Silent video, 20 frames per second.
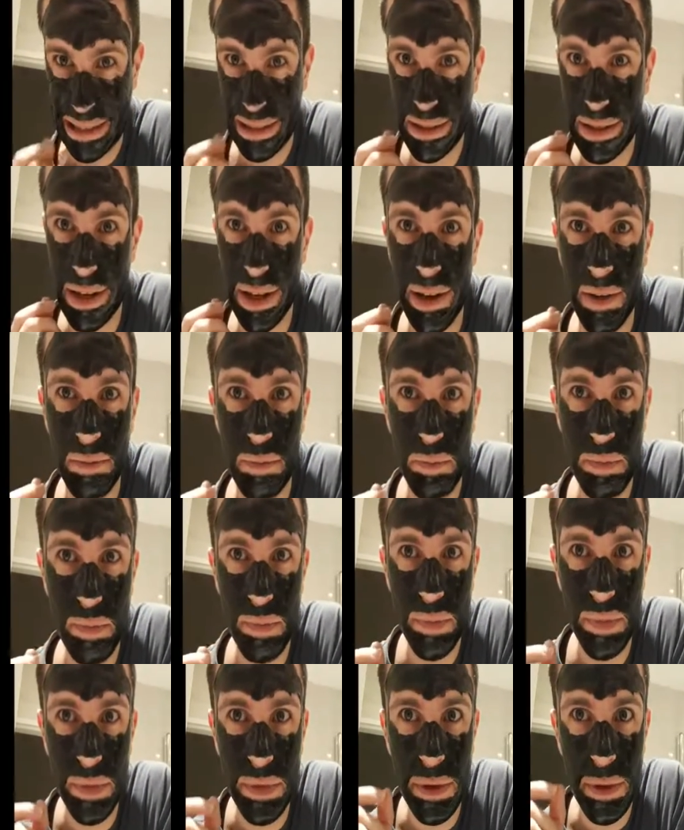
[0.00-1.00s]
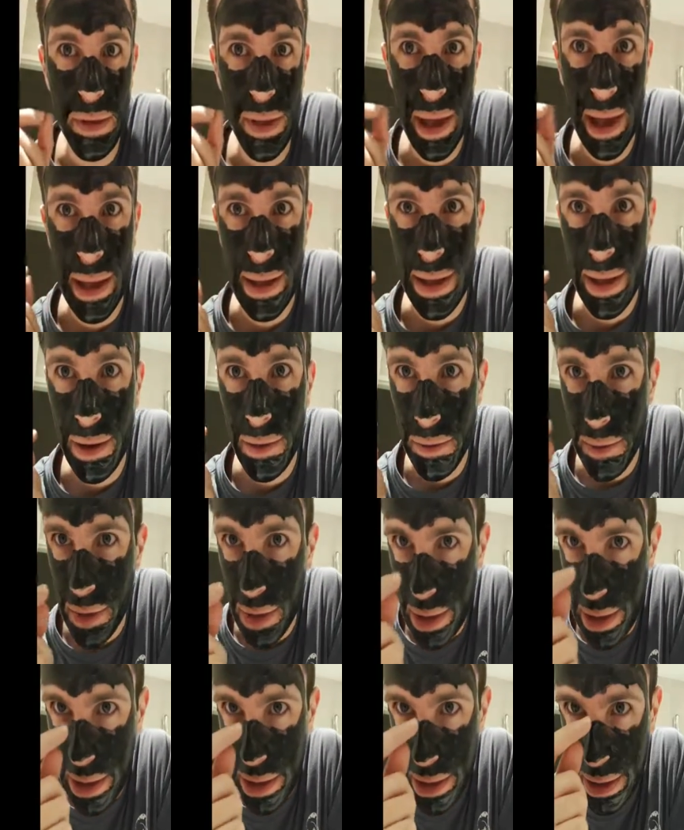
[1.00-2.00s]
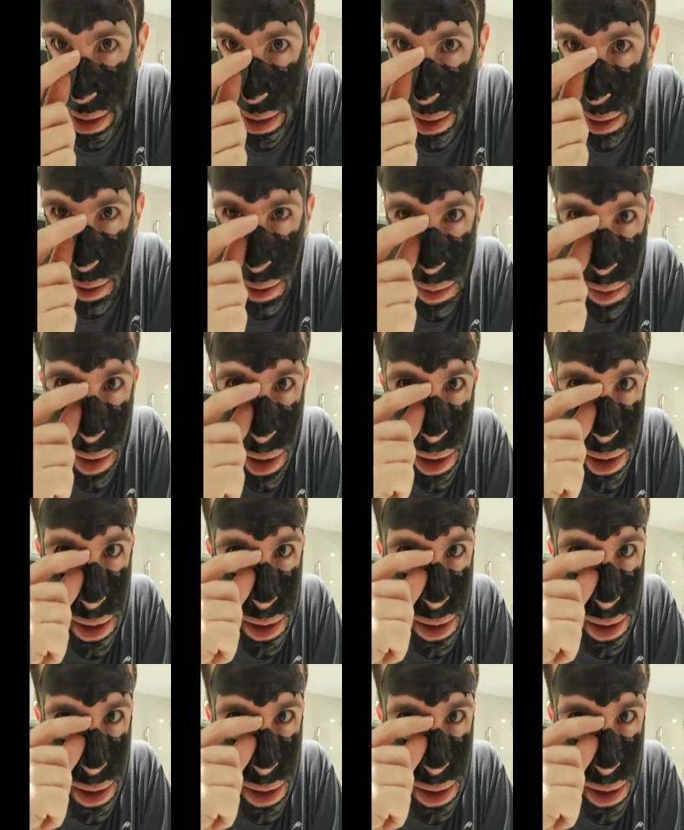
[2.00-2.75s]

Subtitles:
you kind of do that and then it releases it a little bit.